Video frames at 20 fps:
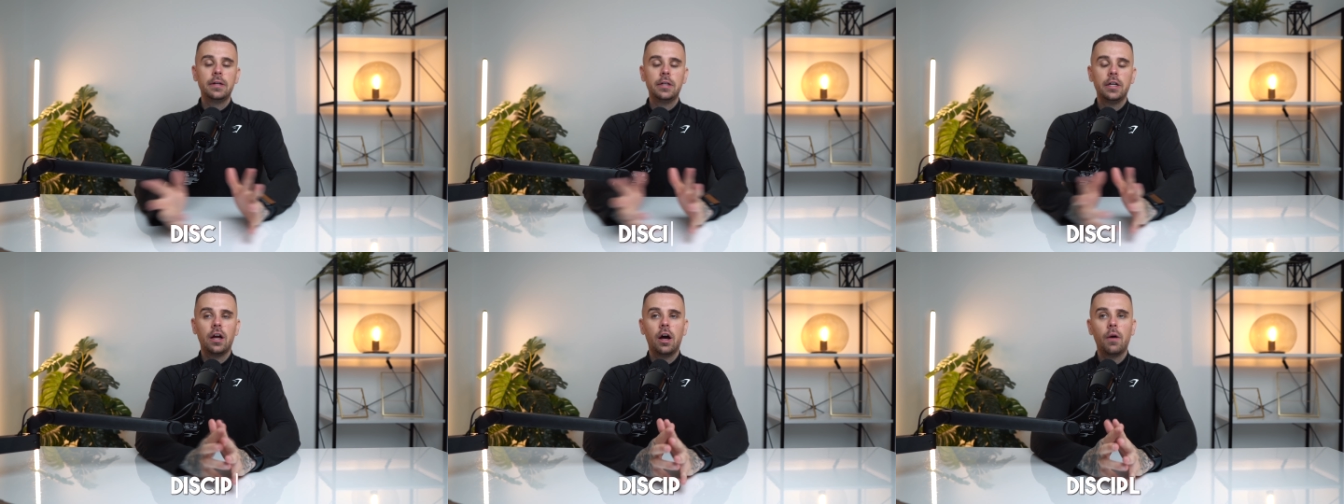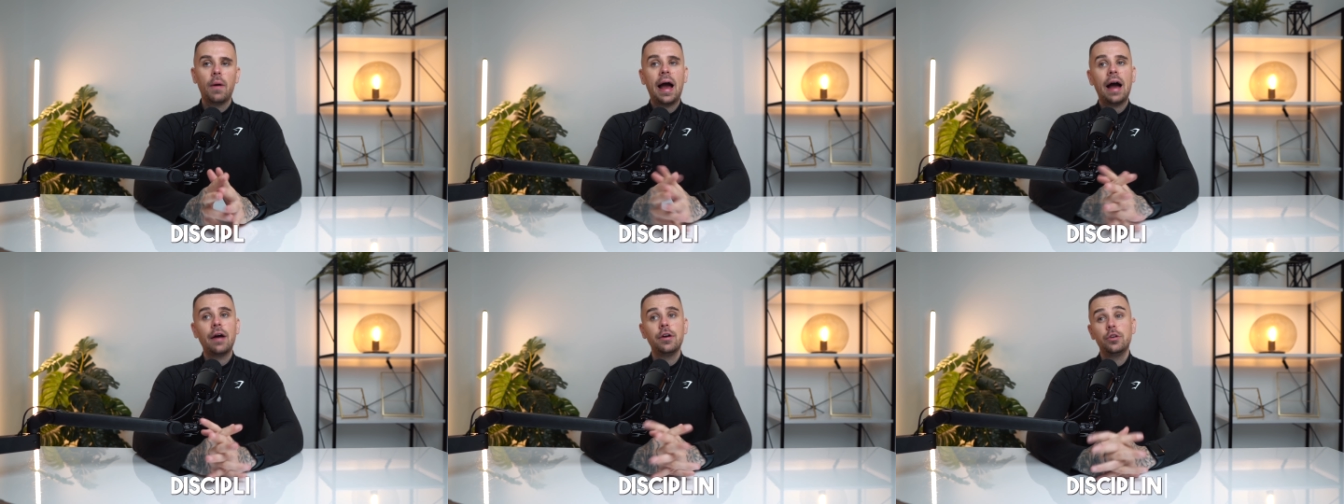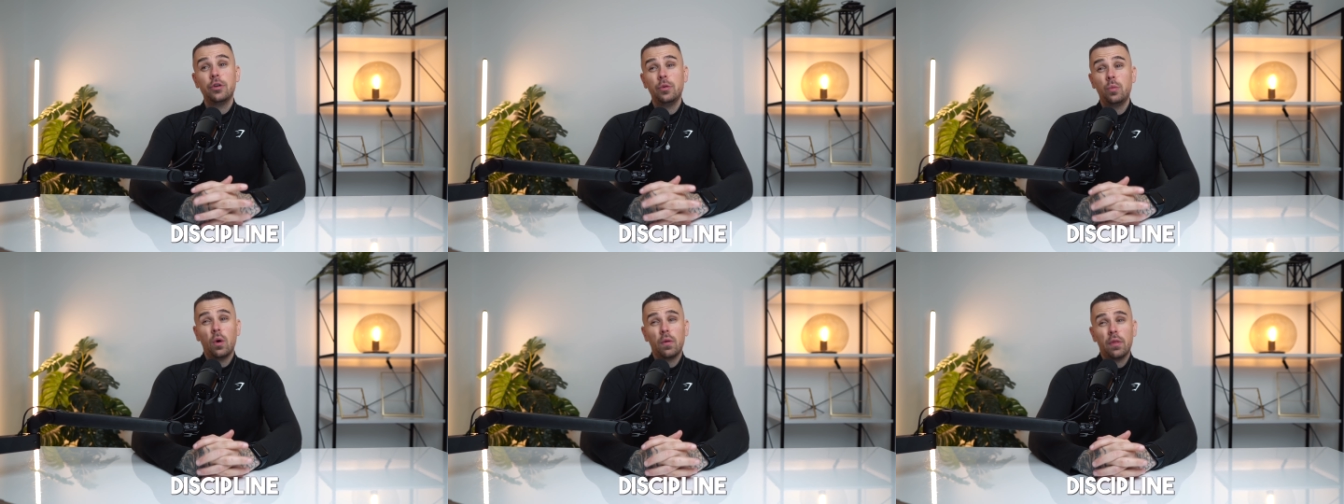You know, how you
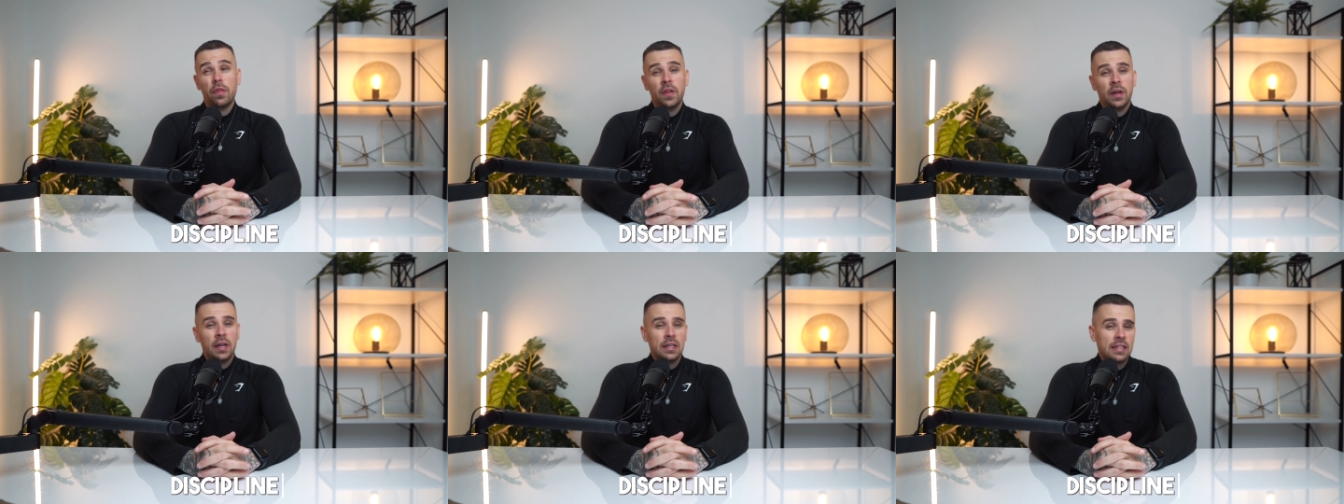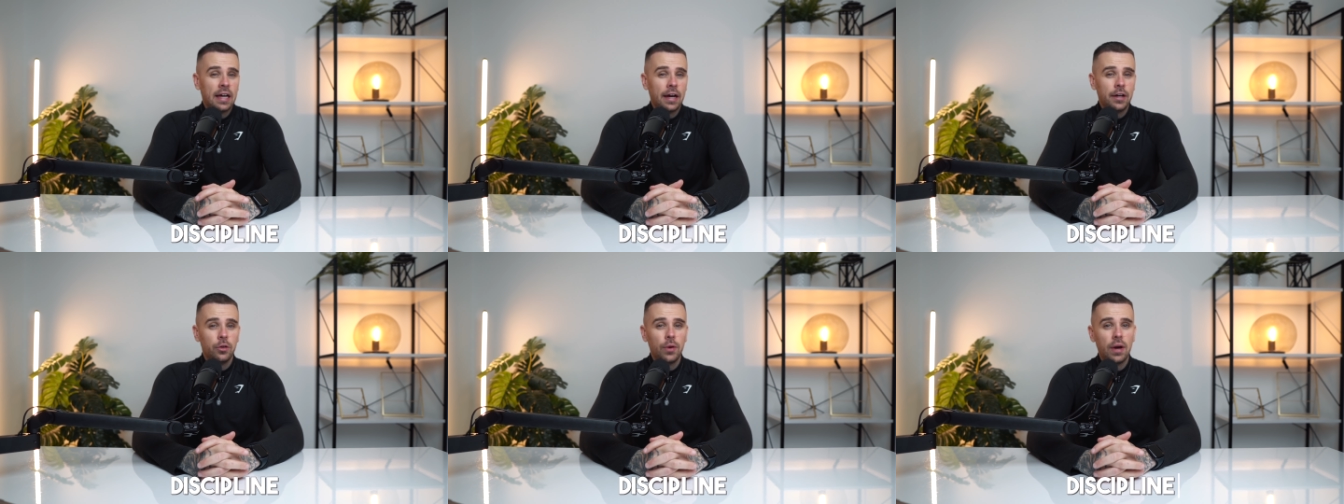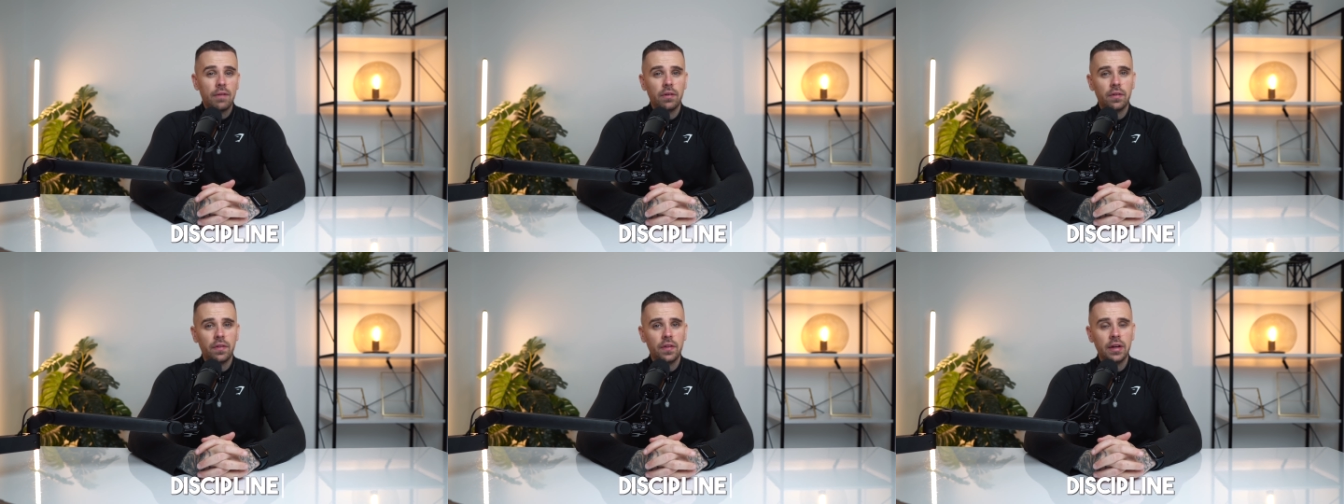do one thing is how you do
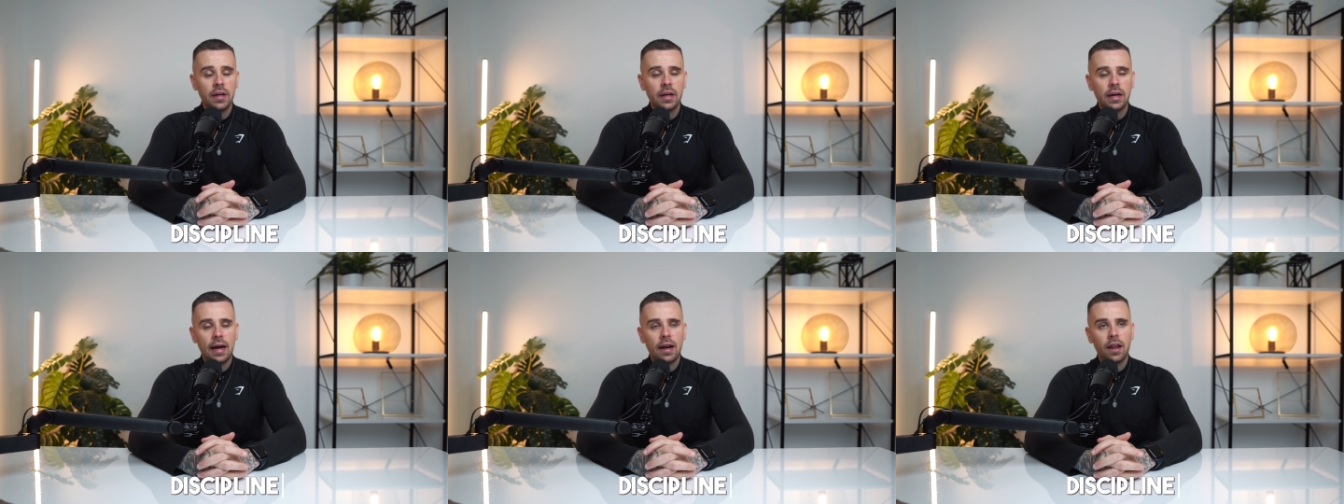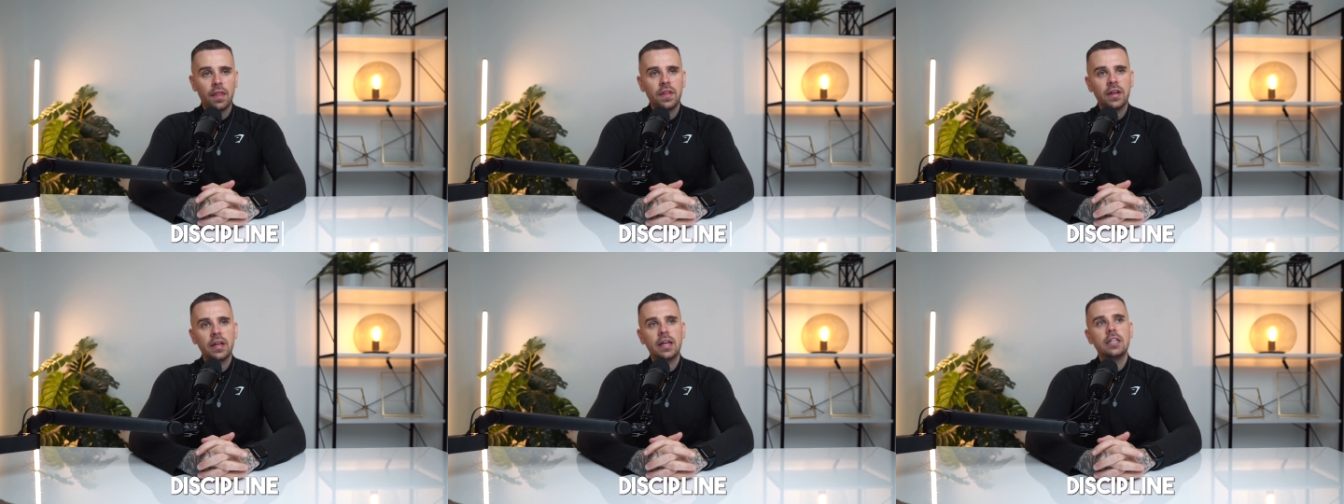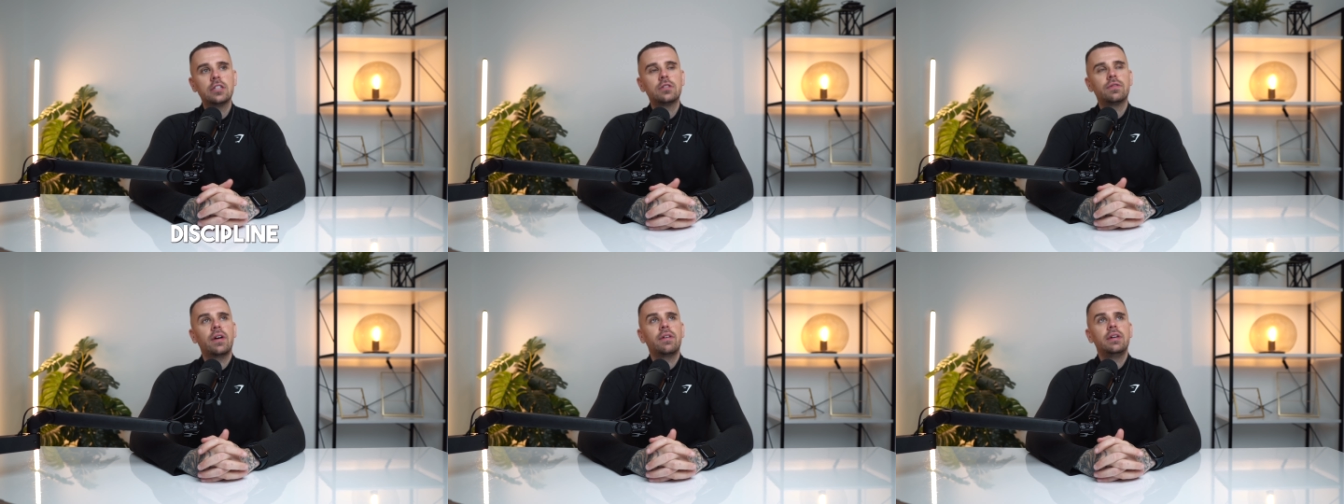everything. And I think
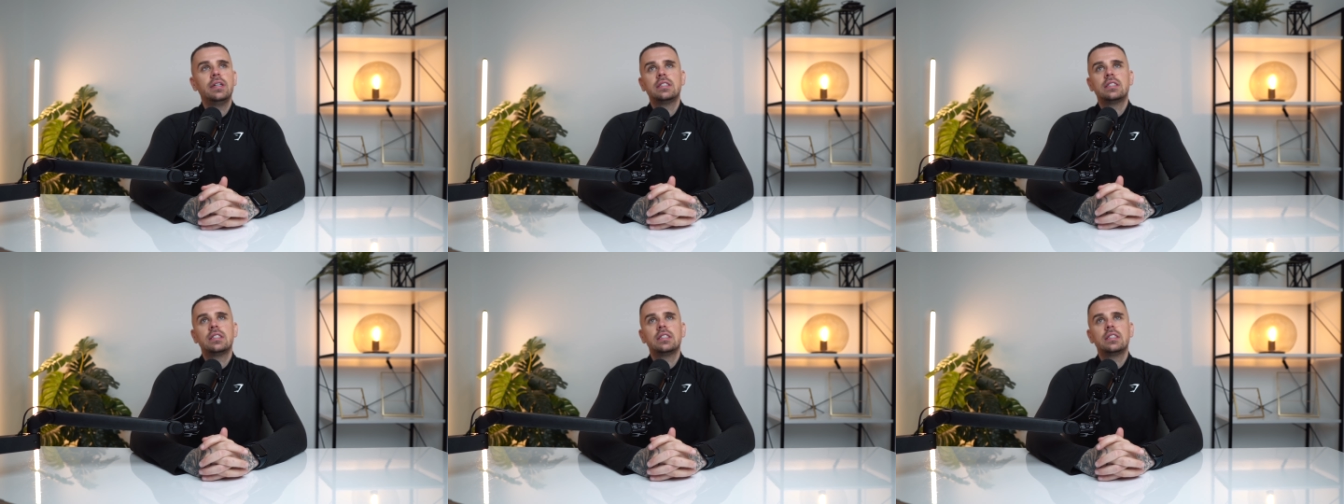it's very,